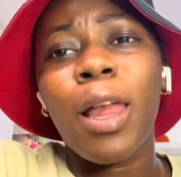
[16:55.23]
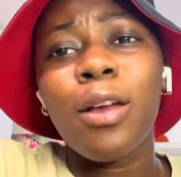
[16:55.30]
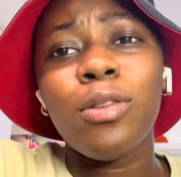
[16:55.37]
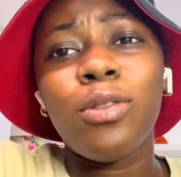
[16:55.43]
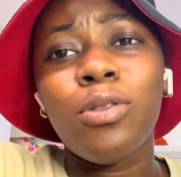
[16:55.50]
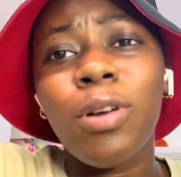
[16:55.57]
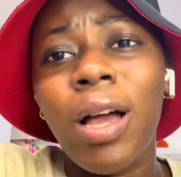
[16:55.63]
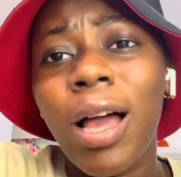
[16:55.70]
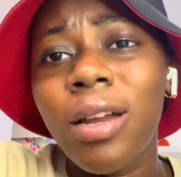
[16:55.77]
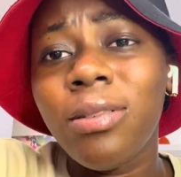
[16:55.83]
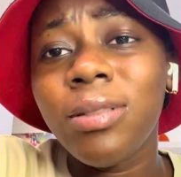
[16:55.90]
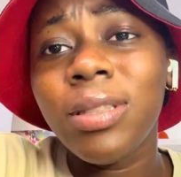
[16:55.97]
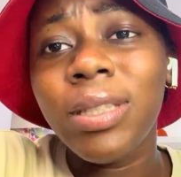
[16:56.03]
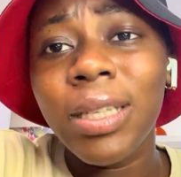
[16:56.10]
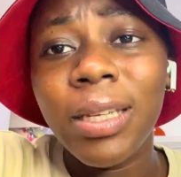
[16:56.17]
so i
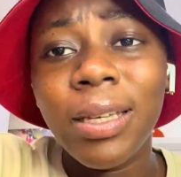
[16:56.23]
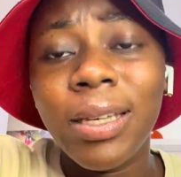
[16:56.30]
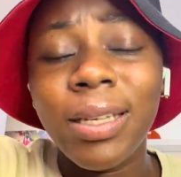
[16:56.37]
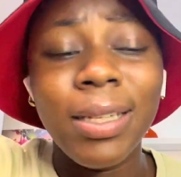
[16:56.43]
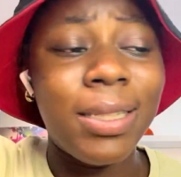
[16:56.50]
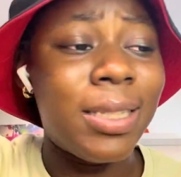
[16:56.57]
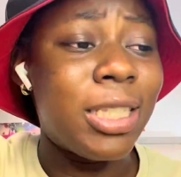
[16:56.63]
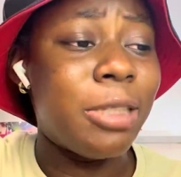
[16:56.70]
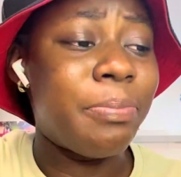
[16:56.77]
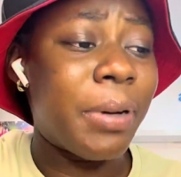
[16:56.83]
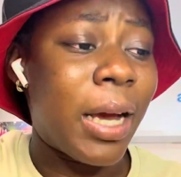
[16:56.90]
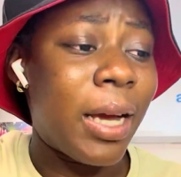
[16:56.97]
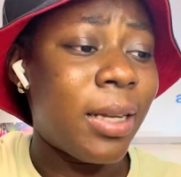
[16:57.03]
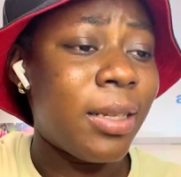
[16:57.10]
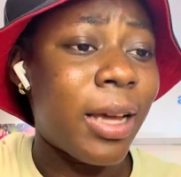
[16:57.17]
don't think it is
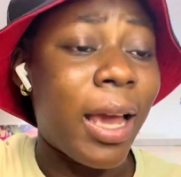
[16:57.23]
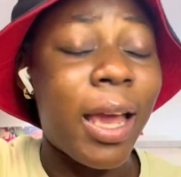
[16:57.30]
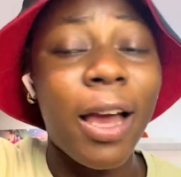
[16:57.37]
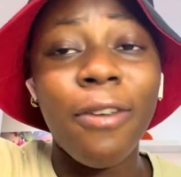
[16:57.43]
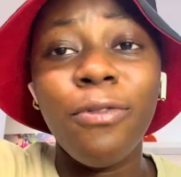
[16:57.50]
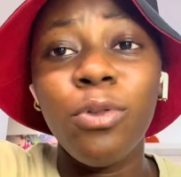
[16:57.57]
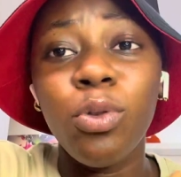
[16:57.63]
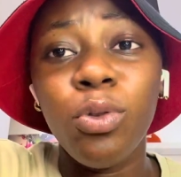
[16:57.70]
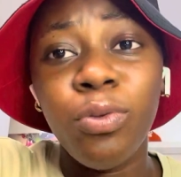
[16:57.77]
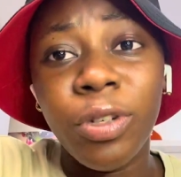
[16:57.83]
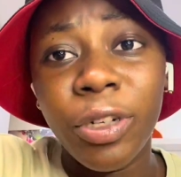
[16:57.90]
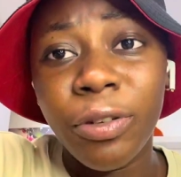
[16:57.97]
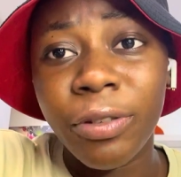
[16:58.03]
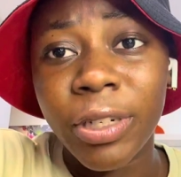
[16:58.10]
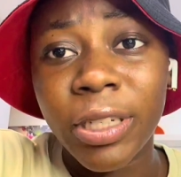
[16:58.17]
bad i have no
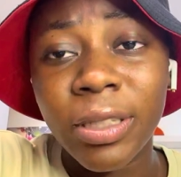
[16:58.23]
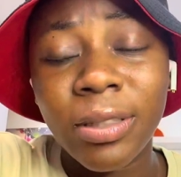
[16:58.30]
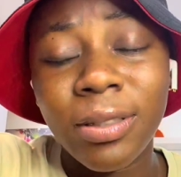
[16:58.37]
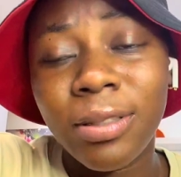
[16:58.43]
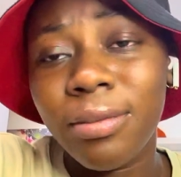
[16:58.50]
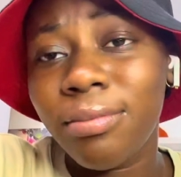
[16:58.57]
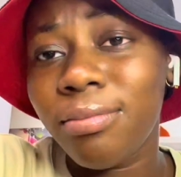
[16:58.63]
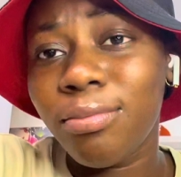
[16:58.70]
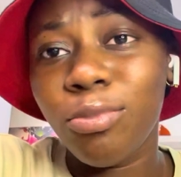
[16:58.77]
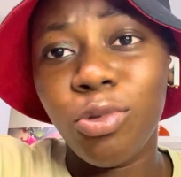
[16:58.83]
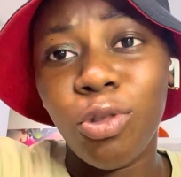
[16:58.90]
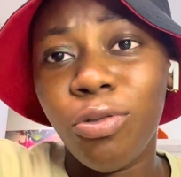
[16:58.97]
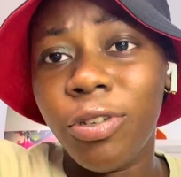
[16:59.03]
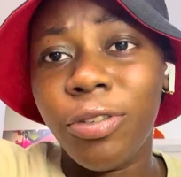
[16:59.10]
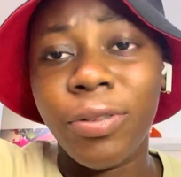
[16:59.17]
regrets
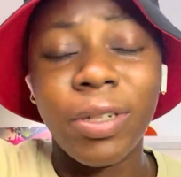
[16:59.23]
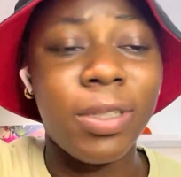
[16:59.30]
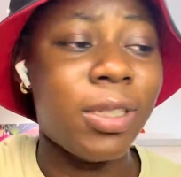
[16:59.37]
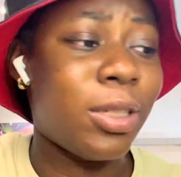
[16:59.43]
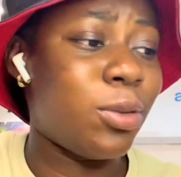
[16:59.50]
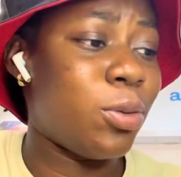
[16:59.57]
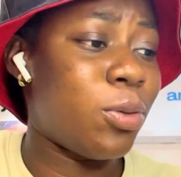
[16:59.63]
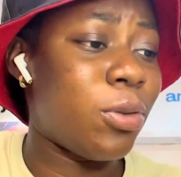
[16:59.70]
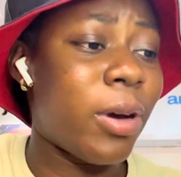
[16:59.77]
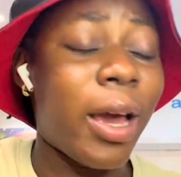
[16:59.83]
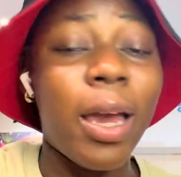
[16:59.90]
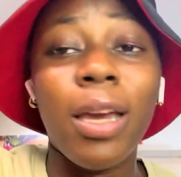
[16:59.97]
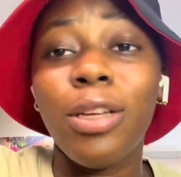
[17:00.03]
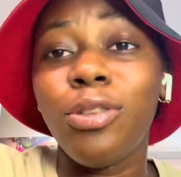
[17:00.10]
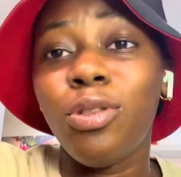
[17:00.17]
no regrets at all
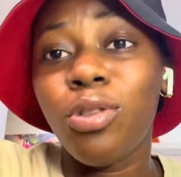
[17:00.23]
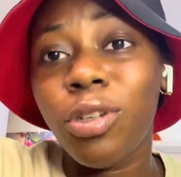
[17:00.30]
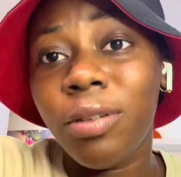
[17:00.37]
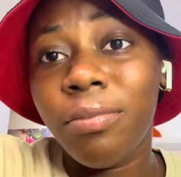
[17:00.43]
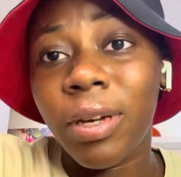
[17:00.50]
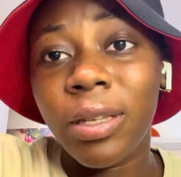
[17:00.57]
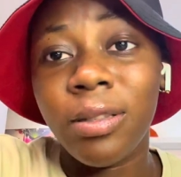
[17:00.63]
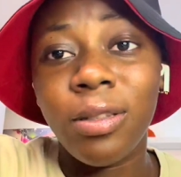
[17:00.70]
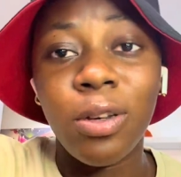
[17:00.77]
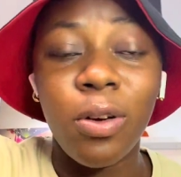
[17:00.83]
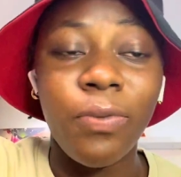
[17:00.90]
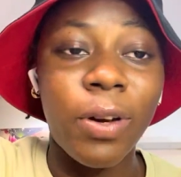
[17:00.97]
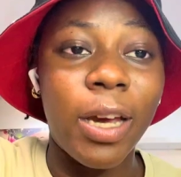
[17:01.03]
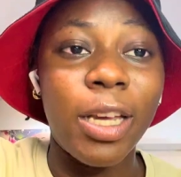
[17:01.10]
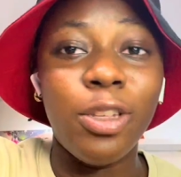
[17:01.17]
i enjoyed
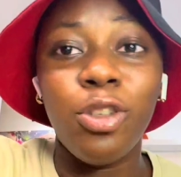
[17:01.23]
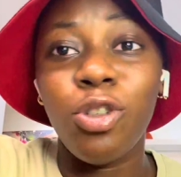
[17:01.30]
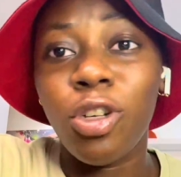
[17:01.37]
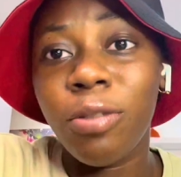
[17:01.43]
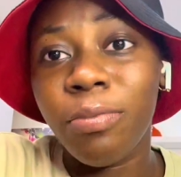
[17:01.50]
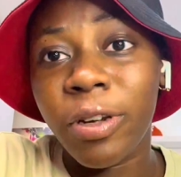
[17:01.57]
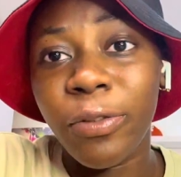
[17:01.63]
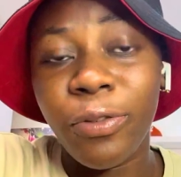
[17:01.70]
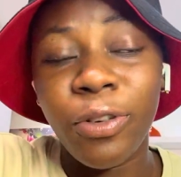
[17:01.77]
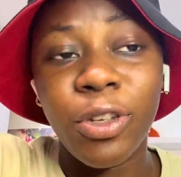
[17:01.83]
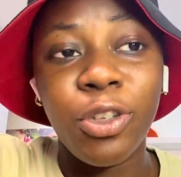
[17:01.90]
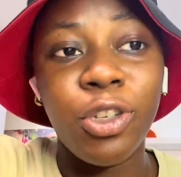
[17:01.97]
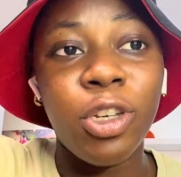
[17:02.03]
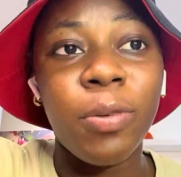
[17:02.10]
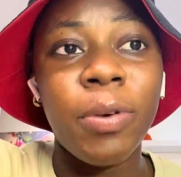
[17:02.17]
myself i enjoyed my
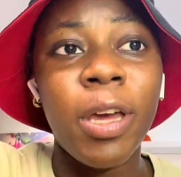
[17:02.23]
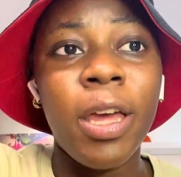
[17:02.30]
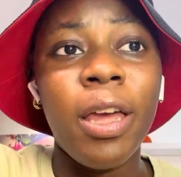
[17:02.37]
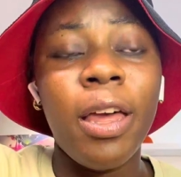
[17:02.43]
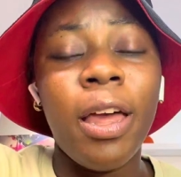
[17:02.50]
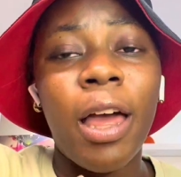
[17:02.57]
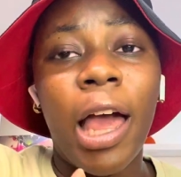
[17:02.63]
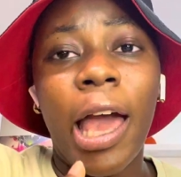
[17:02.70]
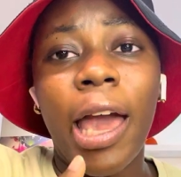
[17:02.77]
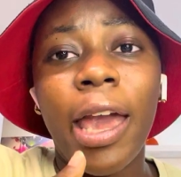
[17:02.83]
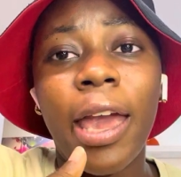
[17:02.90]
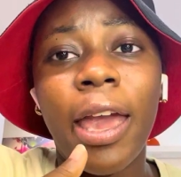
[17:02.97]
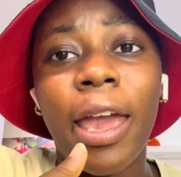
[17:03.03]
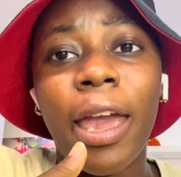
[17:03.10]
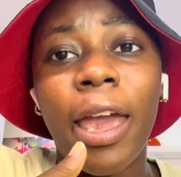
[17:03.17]
friendship
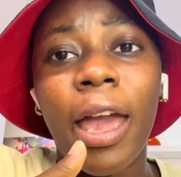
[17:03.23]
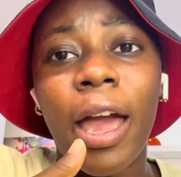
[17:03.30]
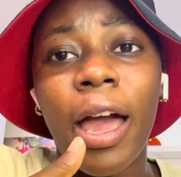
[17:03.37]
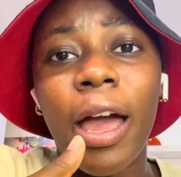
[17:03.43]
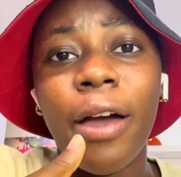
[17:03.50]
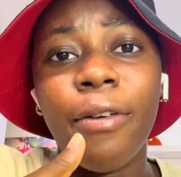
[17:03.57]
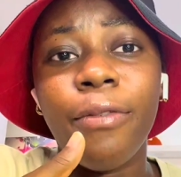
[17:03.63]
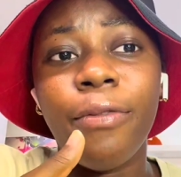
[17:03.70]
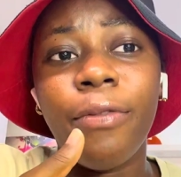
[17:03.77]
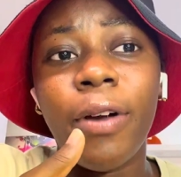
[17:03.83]
i have